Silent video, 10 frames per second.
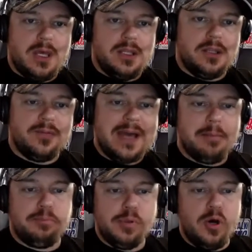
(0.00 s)
you've
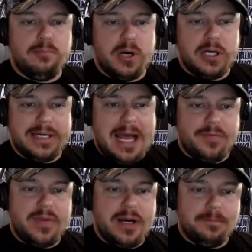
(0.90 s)
got Bloomberg
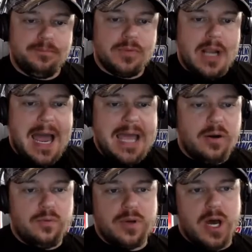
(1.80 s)
out there. I
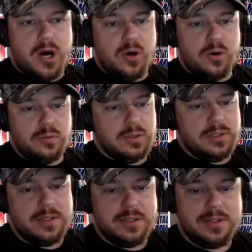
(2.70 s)
don't know.
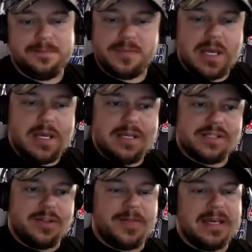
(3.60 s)

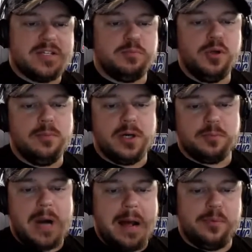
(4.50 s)
See, the thing is, Bloomberg
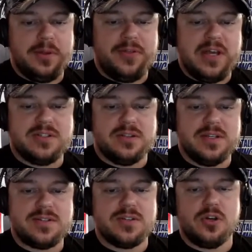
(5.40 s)
probably thinks that
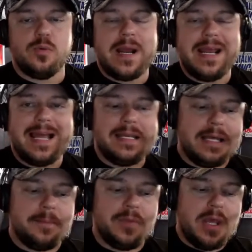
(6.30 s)
this is a great
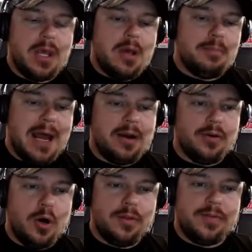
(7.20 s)
idea. But I don't
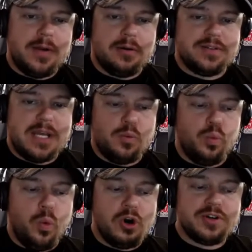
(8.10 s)
know that there is a
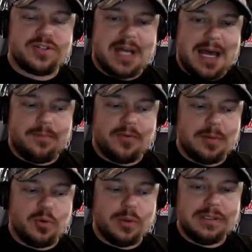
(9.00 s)
worse time for
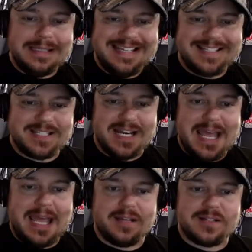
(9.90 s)
him to release an
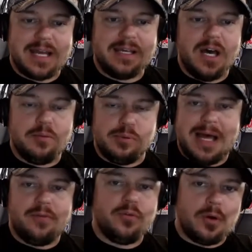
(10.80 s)
anti gun
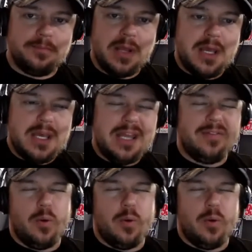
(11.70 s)
platform, even though